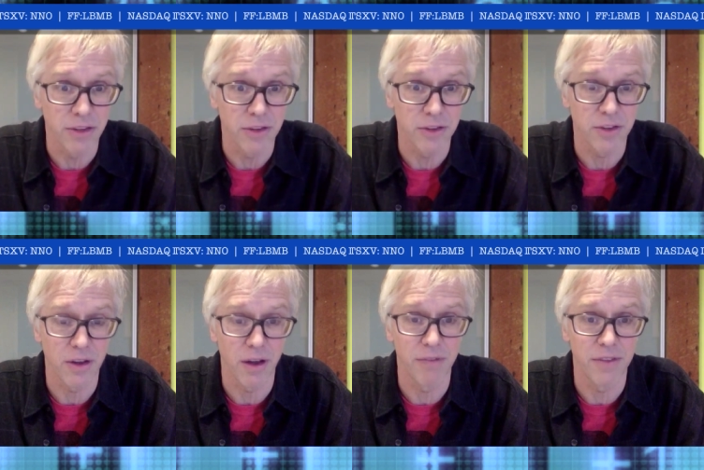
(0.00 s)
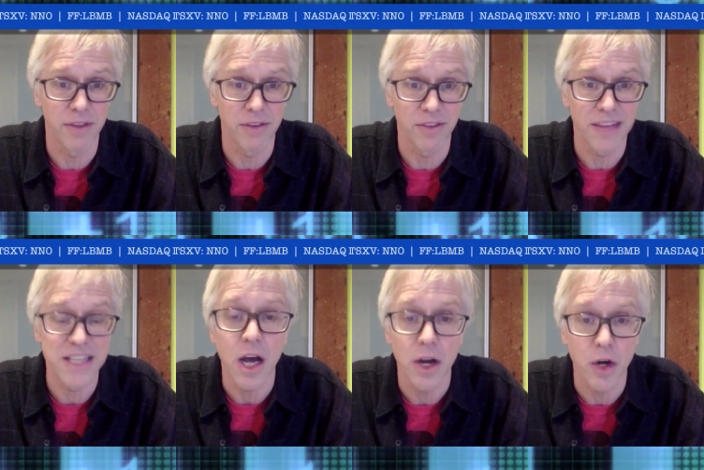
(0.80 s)
these uh, of these
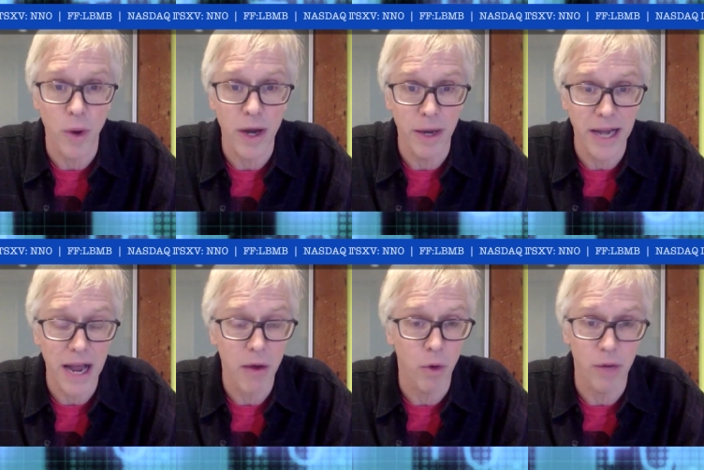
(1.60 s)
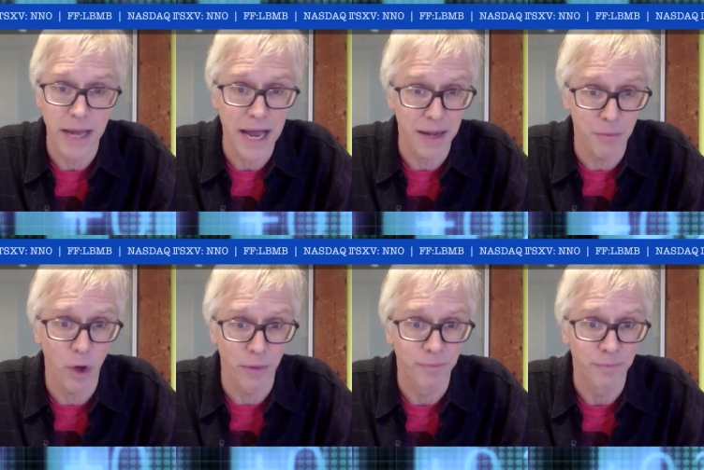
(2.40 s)
things underway right now. We're going to be adding
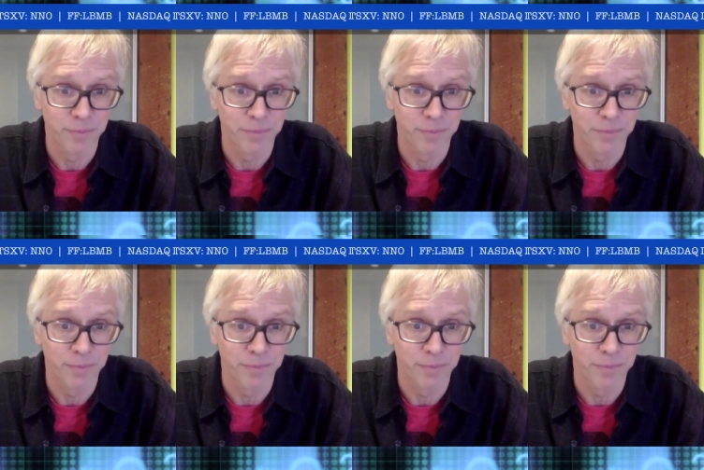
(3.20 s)
more.